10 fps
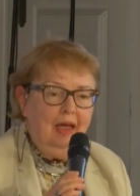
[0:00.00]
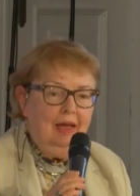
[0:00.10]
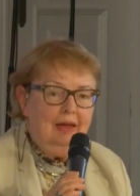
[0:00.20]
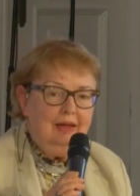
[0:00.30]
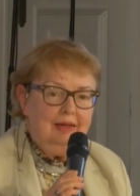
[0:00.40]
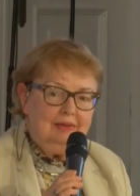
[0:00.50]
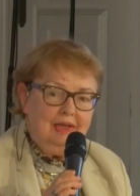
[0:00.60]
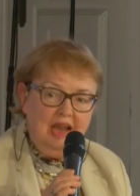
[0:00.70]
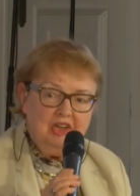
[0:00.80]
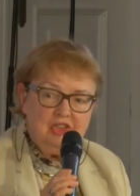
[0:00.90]
I think
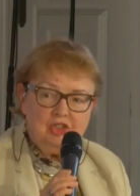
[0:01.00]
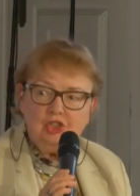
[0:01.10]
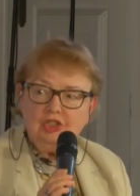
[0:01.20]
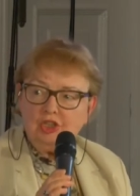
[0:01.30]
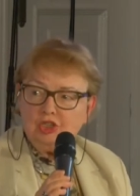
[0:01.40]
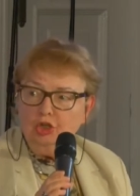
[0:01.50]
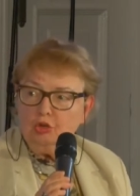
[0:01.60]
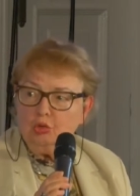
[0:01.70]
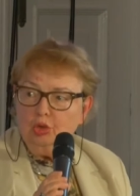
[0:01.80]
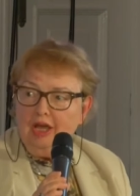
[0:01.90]
I should
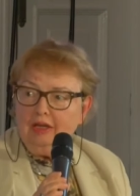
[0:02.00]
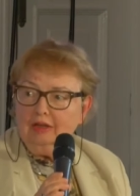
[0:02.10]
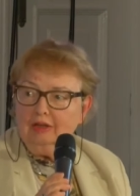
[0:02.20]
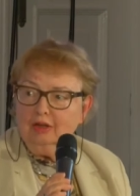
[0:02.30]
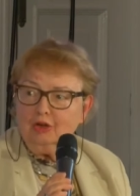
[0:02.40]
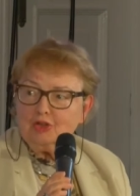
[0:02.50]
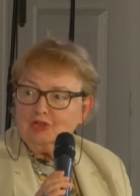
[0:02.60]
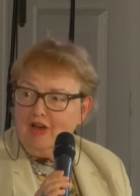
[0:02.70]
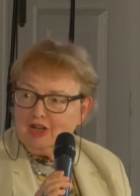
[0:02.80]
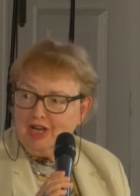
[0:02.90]
admit that this
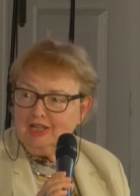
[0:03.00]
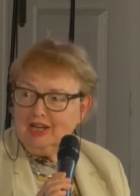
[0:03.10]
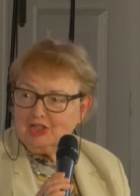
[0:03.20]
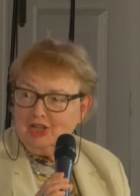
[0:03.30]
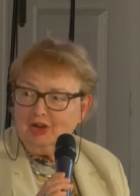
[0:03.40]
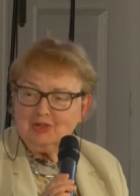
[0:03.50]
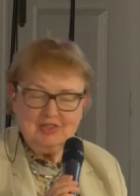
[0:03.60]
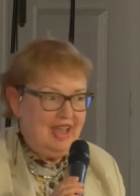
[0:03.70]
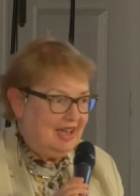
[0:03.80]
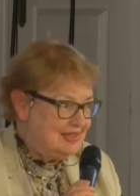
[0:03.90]
topic is not
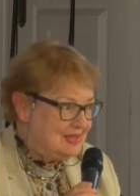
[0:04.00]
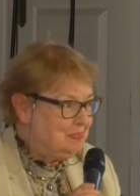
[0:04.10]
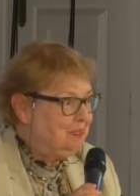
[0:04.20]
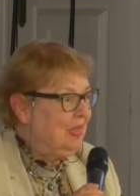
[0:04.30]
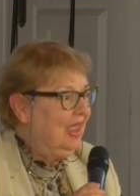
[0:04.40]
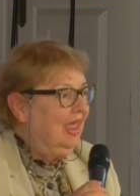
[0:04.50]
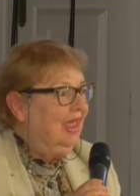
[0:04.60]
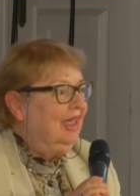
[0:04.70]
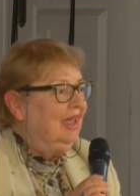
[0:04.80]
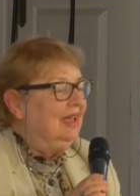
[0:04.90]
entirely clear
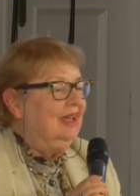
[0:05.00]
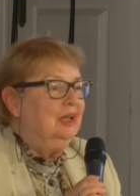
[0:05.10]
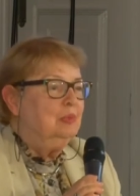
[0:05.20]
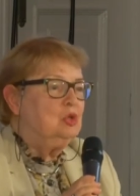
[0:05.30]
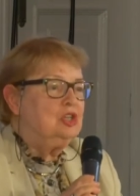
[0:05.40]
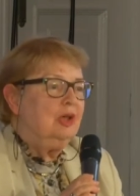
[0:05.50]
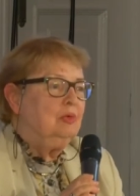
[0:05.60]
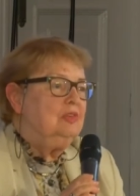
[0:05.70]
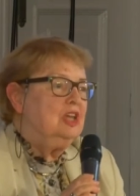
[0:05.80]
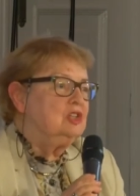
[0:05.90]
to
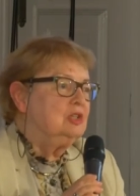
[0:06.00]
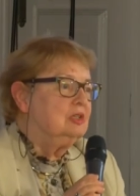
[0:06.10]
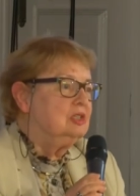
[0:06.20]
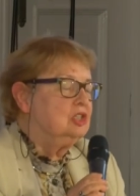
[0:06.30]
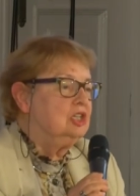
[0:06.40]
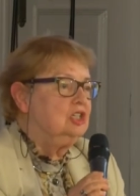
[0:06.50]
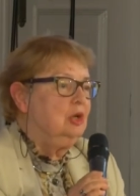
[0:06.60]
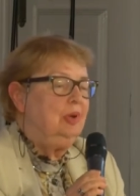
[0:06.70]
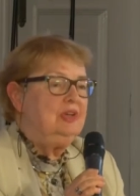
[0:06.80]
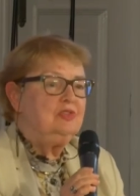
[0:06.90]
me.
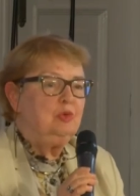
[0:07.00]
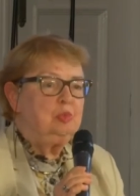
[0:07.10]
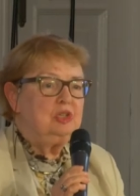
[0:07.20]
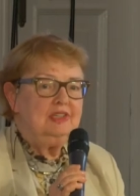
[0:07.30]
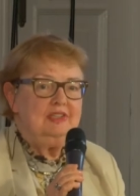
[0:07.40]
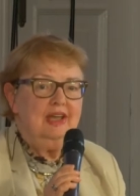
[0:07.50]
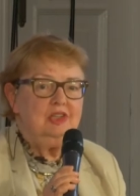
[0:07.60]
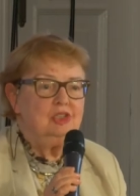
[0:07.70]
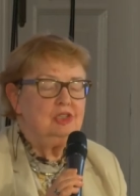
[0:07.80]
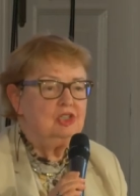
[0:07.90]
I
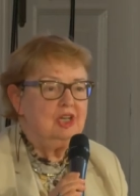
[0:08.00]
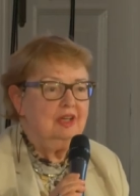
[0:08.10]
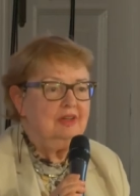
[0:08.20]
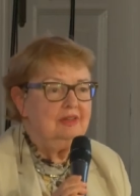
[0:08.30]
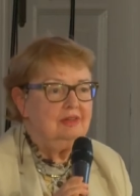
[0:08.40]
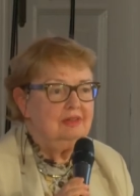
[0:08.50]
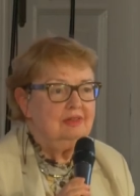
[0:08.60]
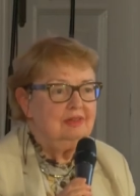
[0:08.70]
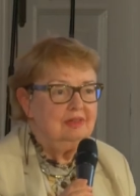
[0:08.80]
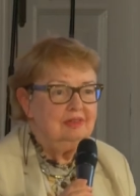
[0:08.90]
have to
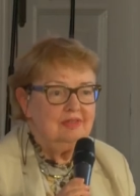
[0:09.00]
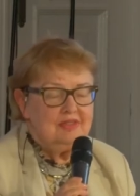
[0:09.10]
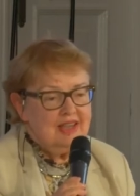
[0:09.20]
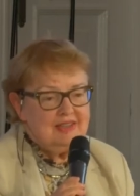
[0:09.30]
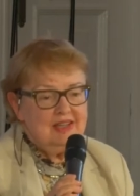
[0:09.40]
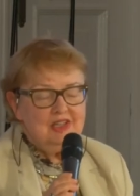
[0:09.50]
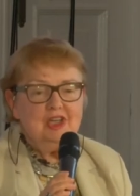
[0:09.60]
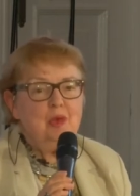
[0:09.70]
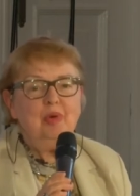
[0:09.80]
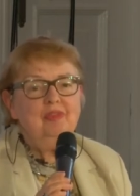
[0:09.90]
admit to
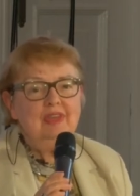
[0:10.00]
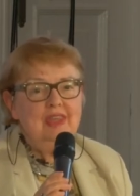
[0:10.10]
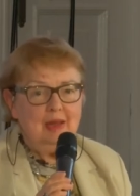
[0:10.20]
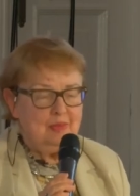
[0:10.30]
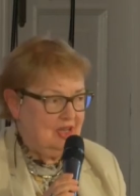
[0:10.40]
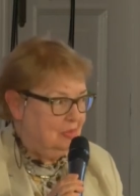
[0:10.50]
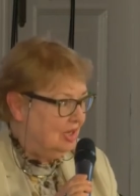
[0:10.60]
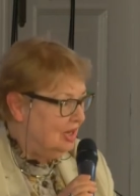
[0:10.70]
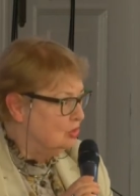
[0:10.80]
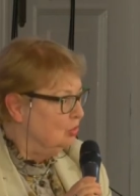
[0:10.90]
each of
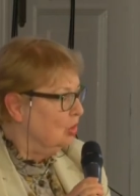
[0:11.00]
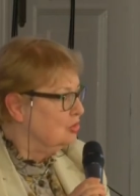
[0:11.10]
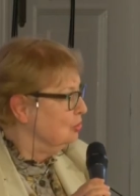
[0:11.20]
you that